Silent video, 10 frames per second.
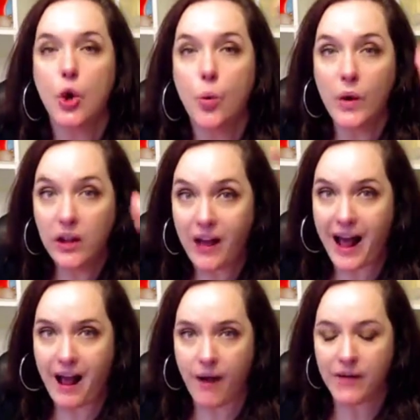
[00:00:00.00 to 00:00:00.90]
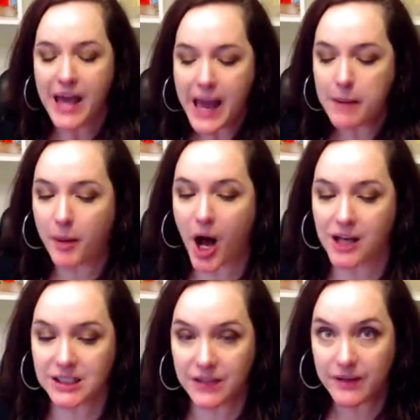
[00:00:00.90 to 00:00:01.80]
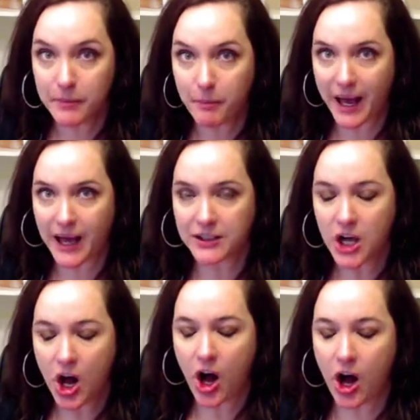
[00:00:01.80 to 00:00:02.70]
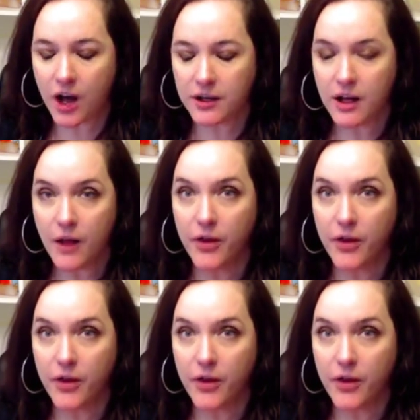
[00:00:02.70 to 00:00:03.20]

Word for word: will have a positive impact on